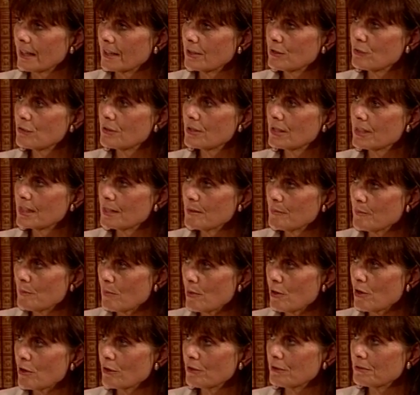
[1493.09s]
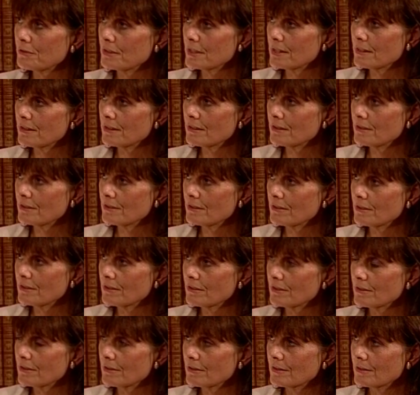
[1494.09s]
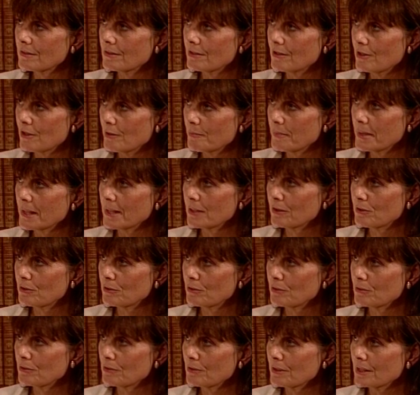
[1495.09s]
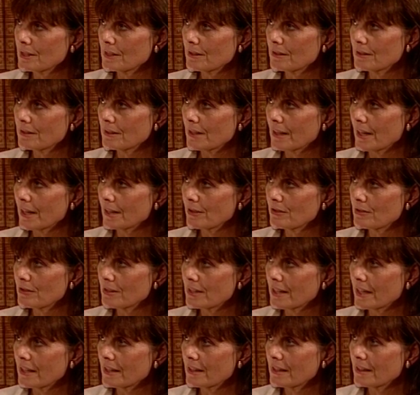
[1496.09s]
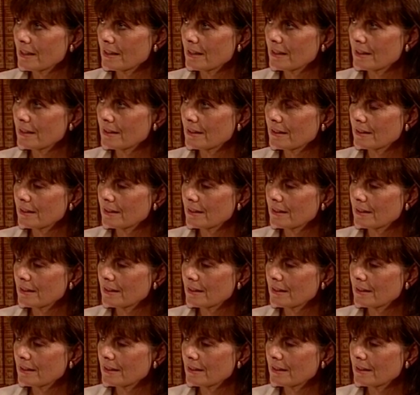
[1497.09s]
Can you see more Christians coming to this understanding?